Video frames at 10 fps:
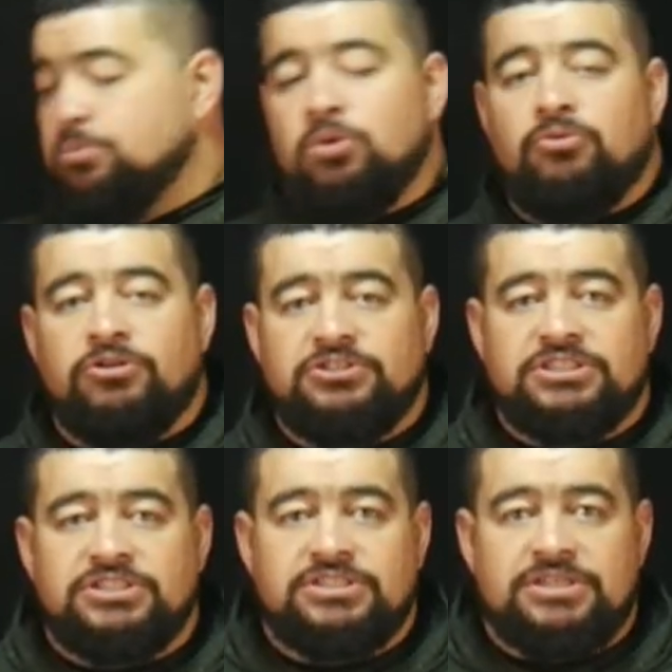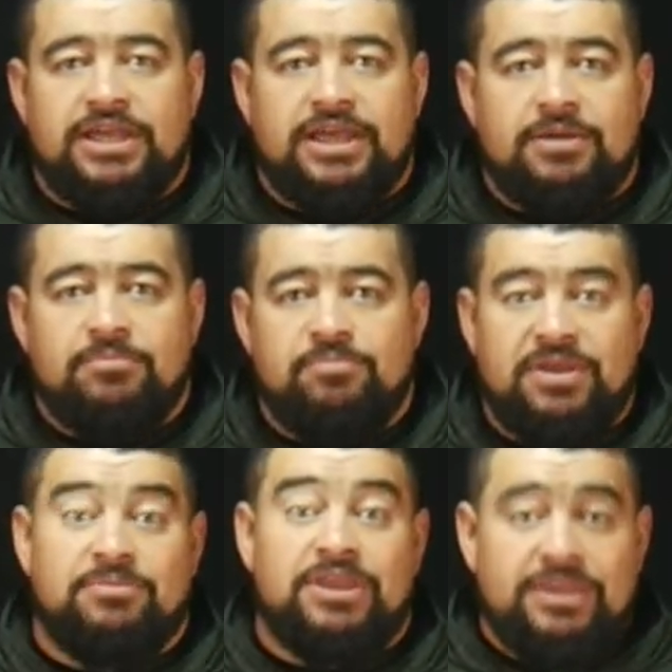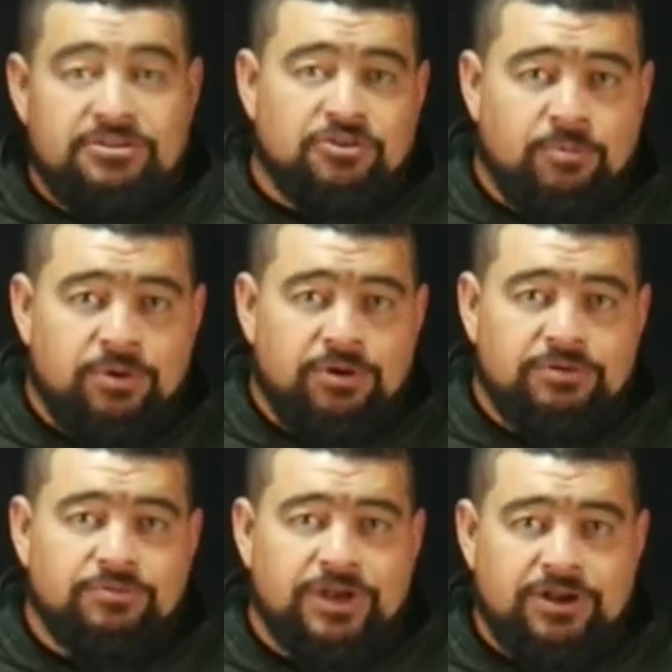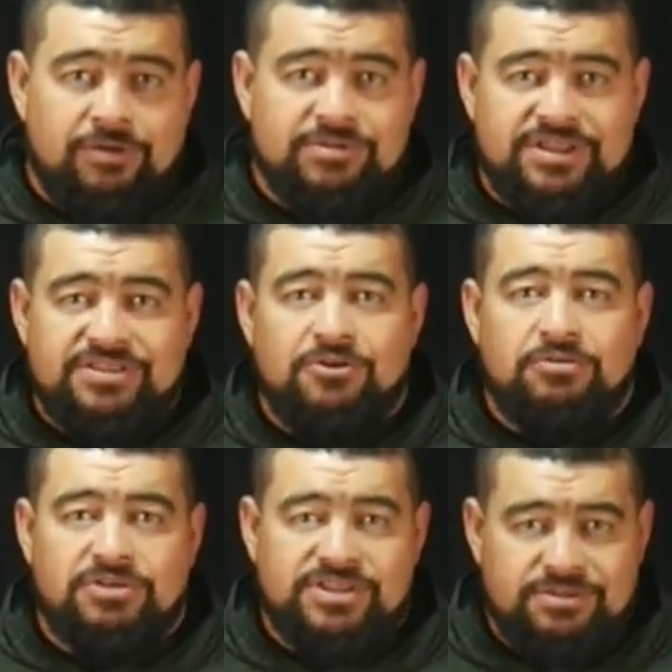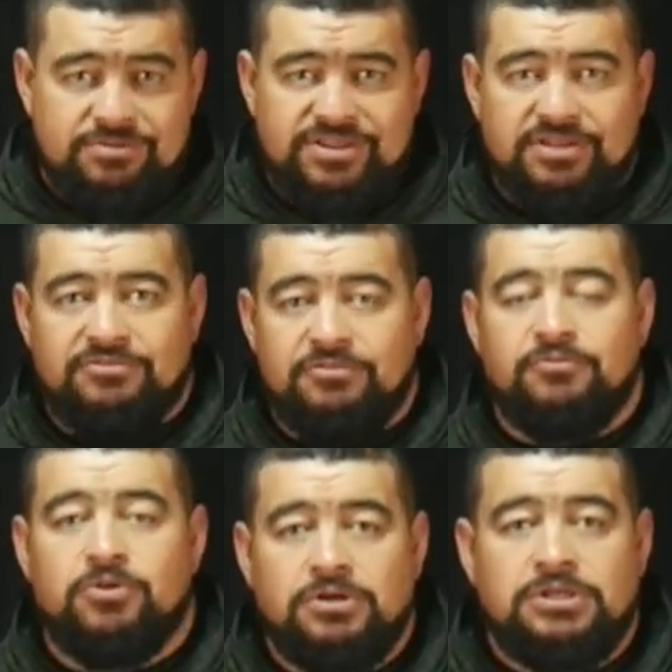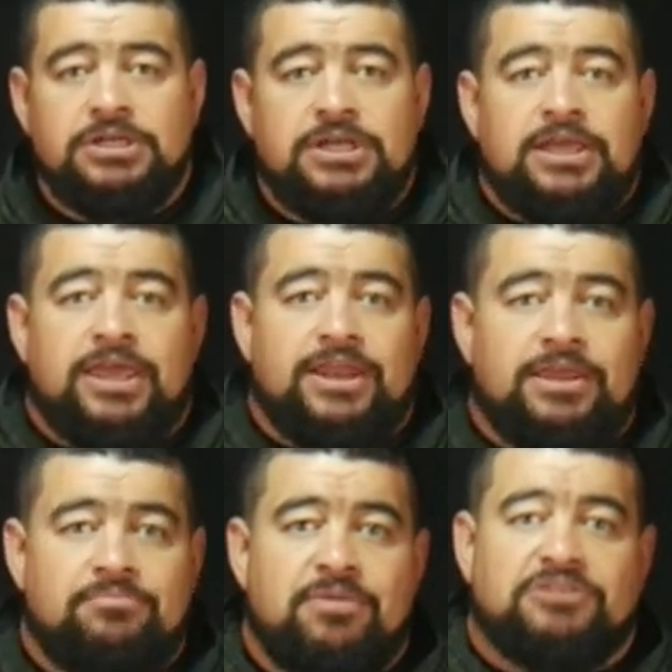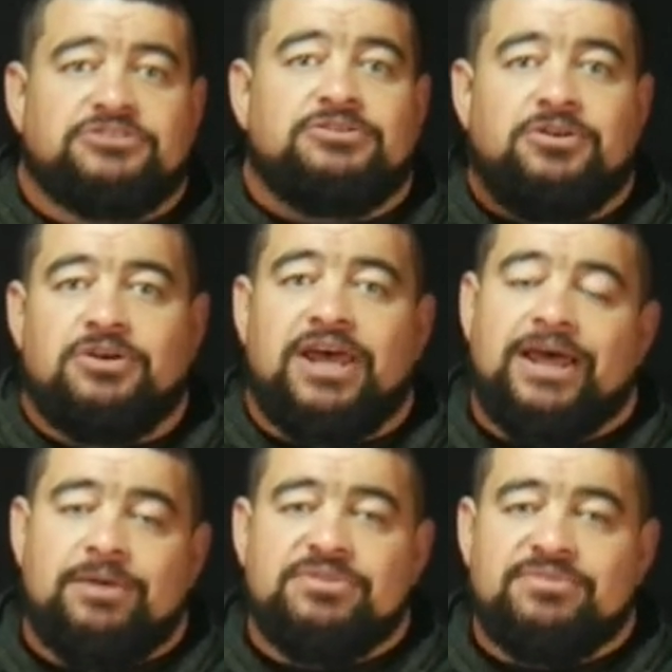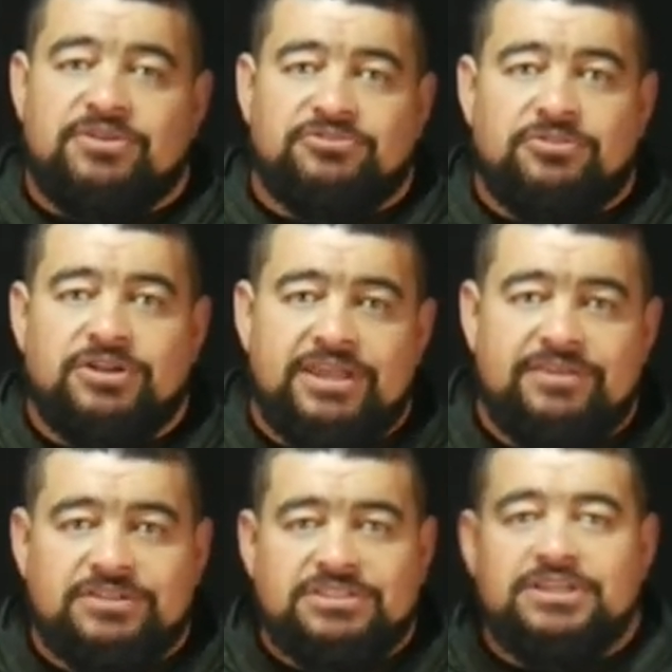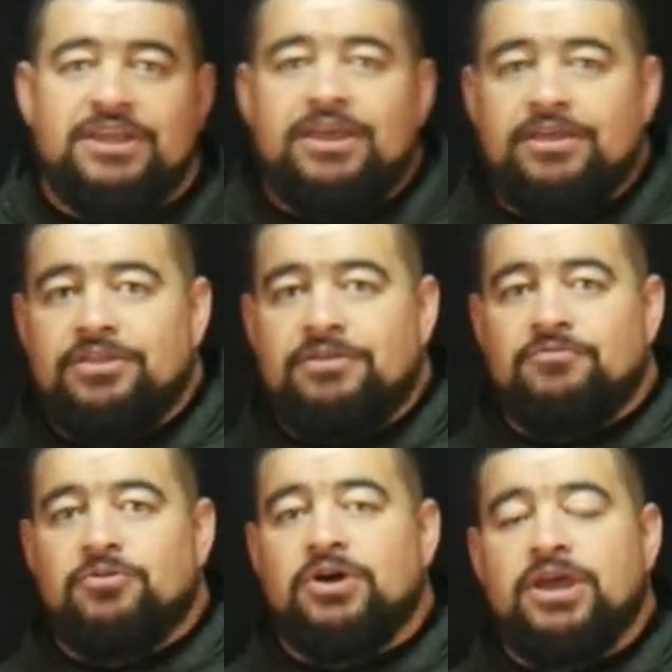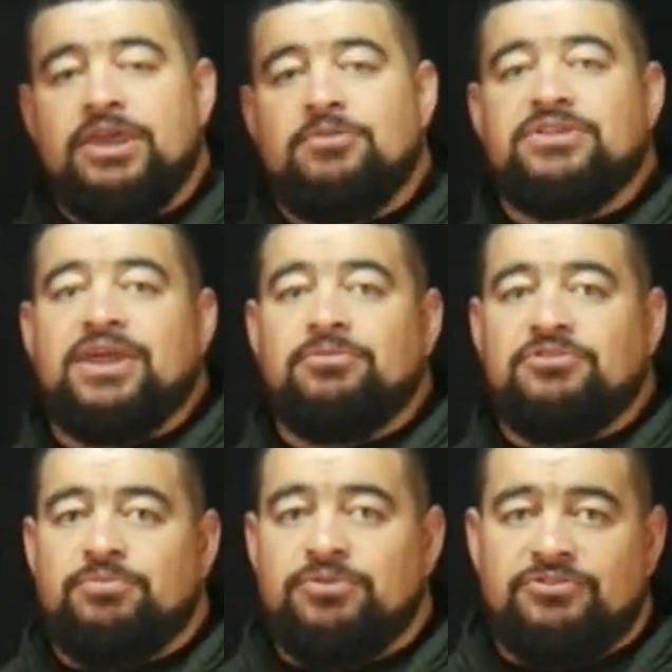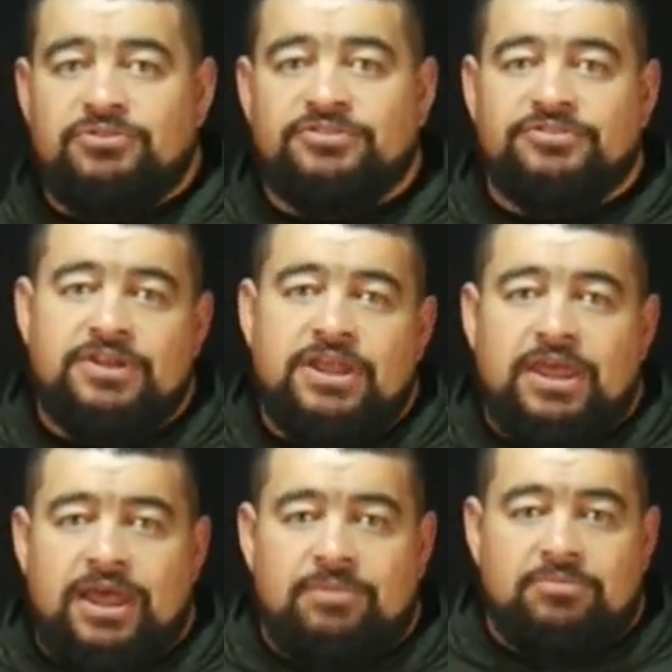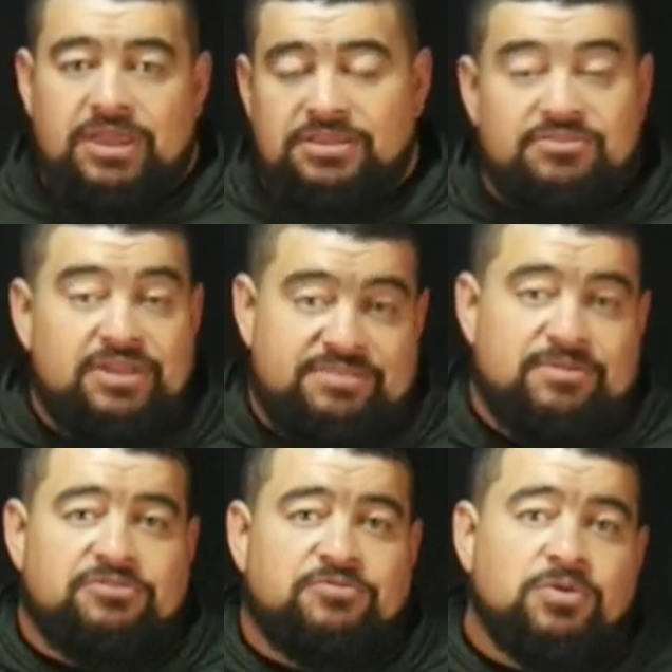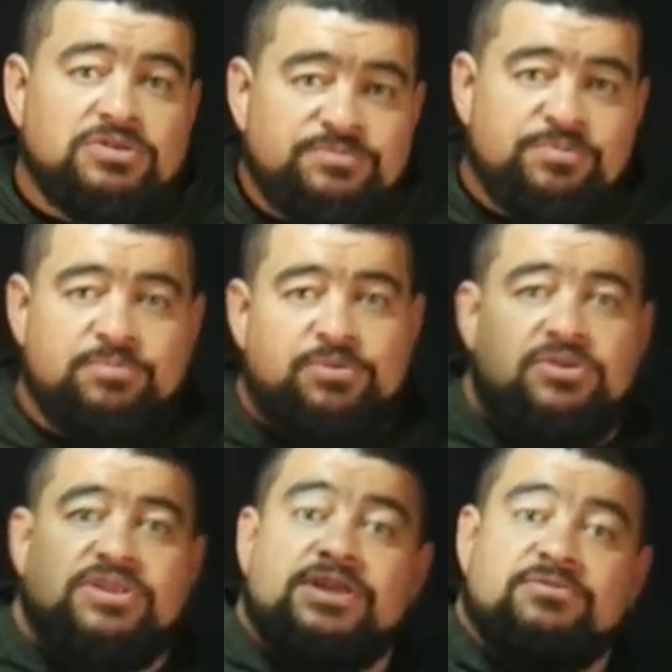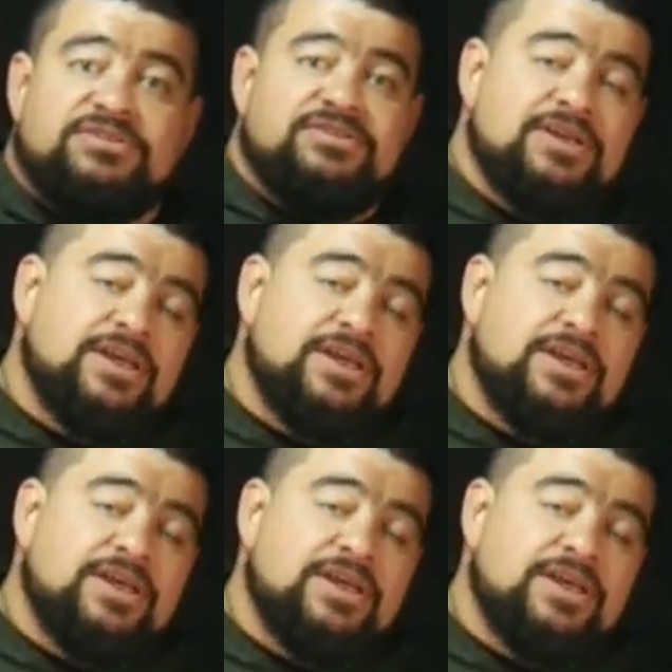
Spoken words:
Paul Rogers beat me in shot put when I was at school, because he was 6'4" and had much longer arms, much longer levers, and therefore he was able to produce as much force, but because he was